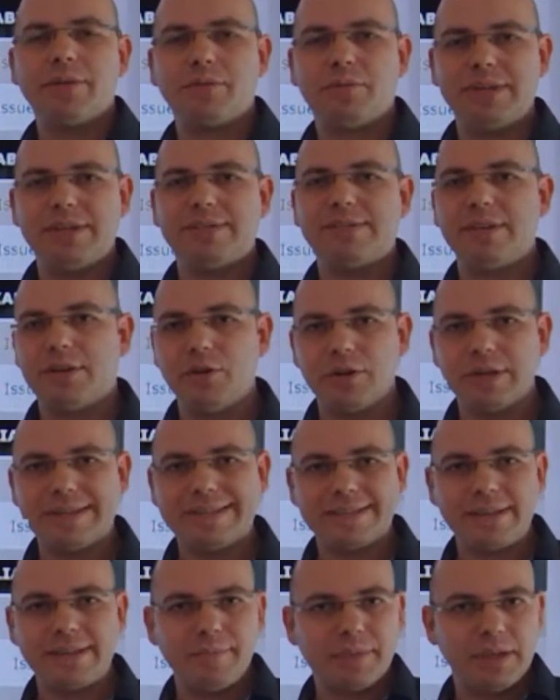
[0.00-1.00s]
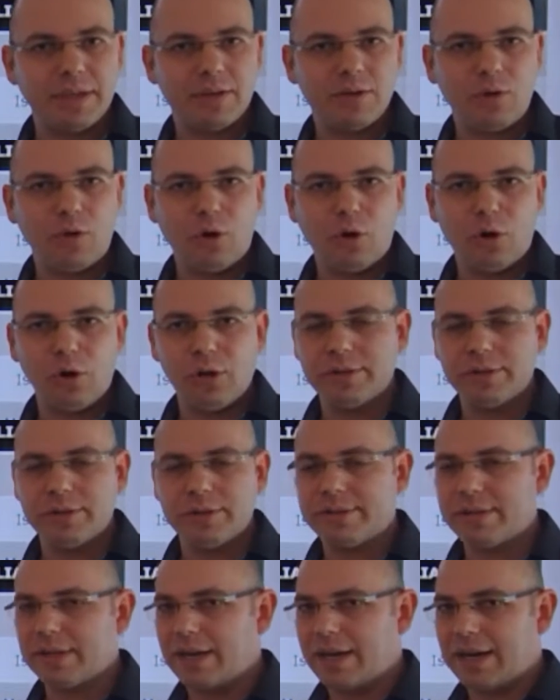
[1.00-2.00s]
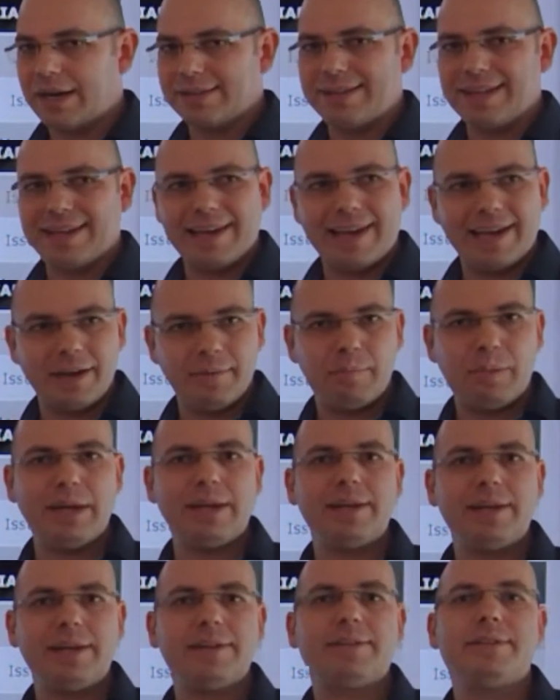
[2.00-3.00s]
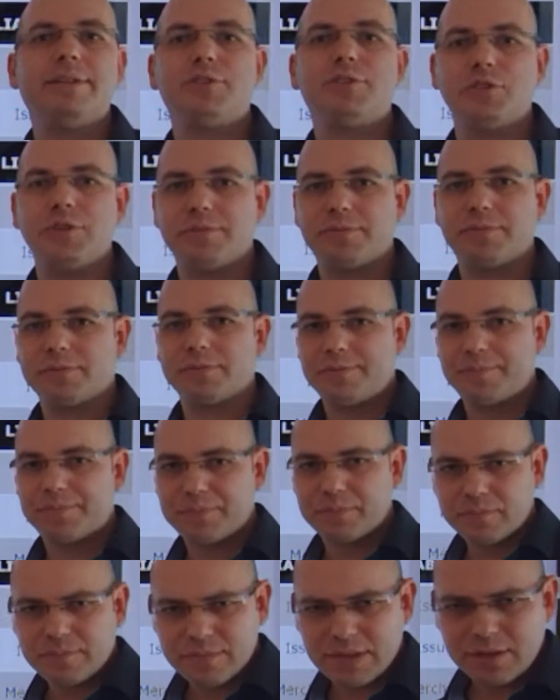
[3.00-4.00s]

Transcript: 3D Secure is something called the liability shift.